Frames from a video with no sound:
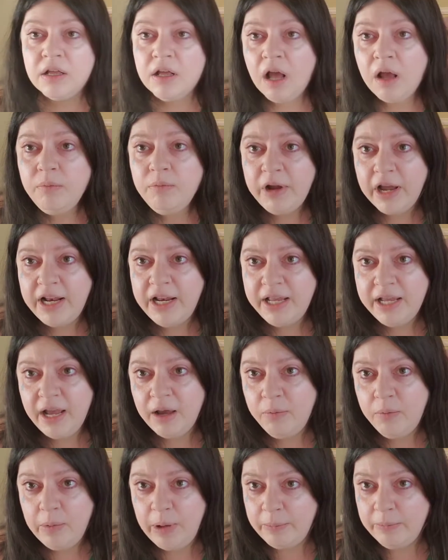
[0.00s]
I'm ready.
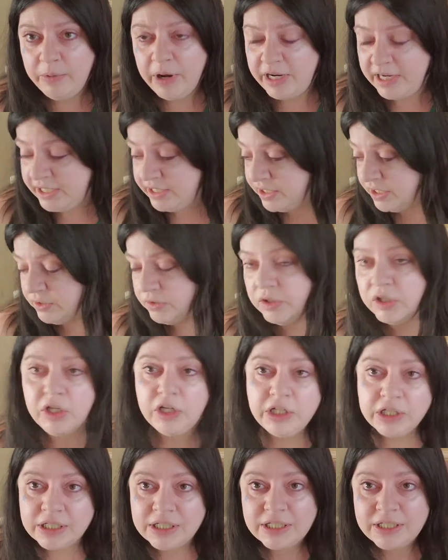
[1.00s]
I'm I'm ready to
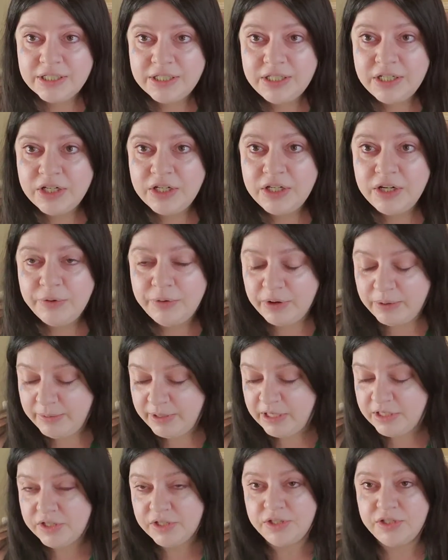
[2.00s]
learn. You know what I
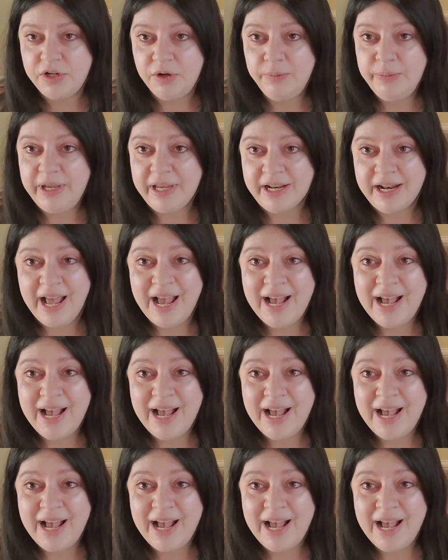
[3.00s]
mean? Just don't be an